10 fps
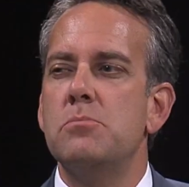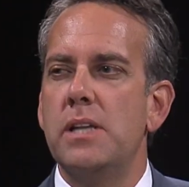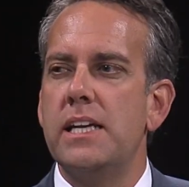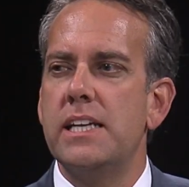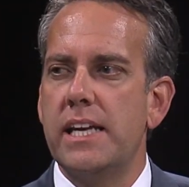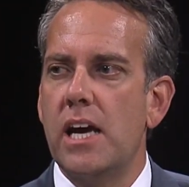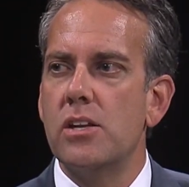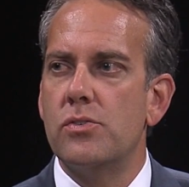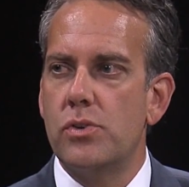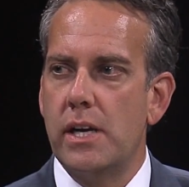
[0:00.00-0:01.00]
blend
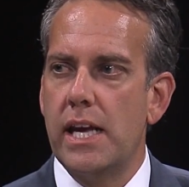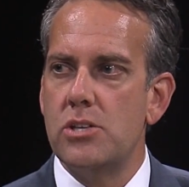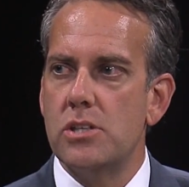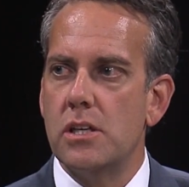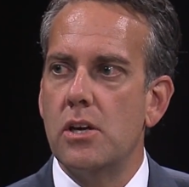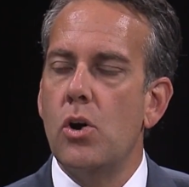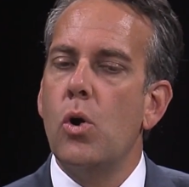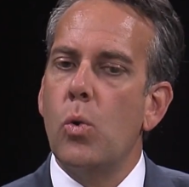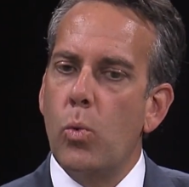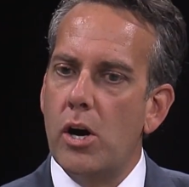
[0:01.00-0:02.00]
together for an agent
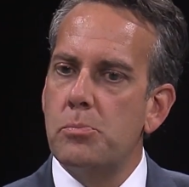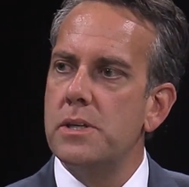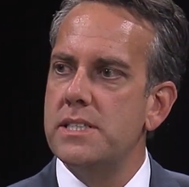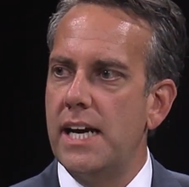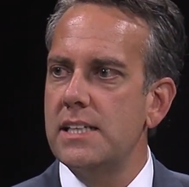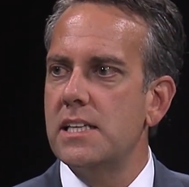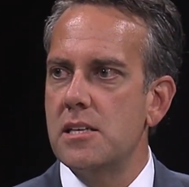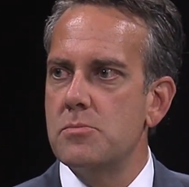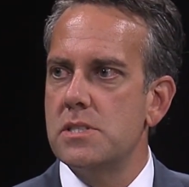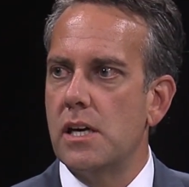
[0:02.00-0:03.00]
while protecting
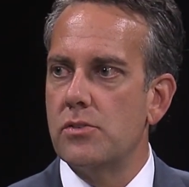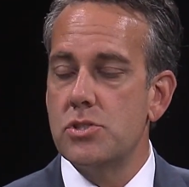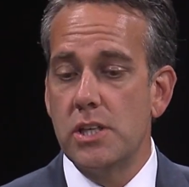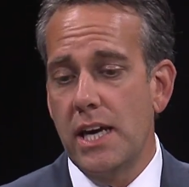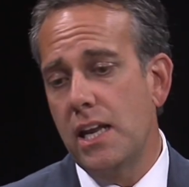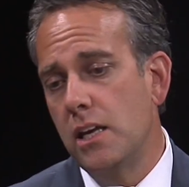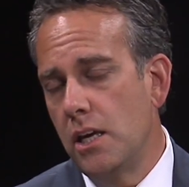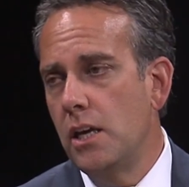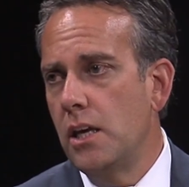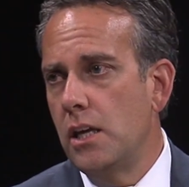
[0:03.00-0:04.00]
themselves. So you got to,
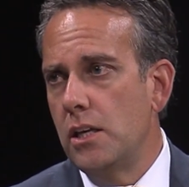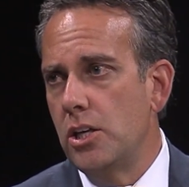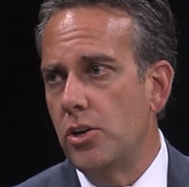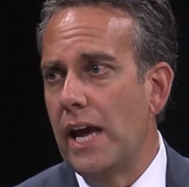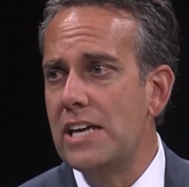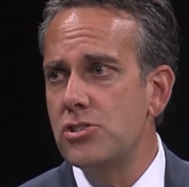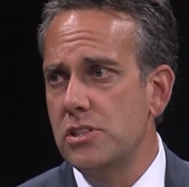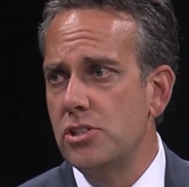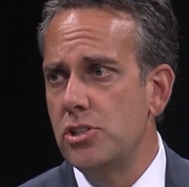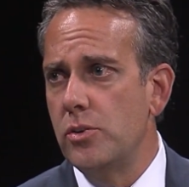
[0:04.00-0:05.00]
agents
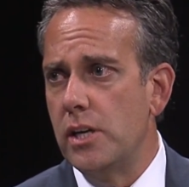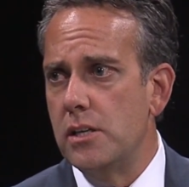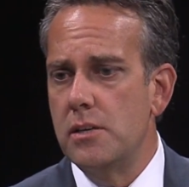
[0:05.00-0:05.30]
can do it,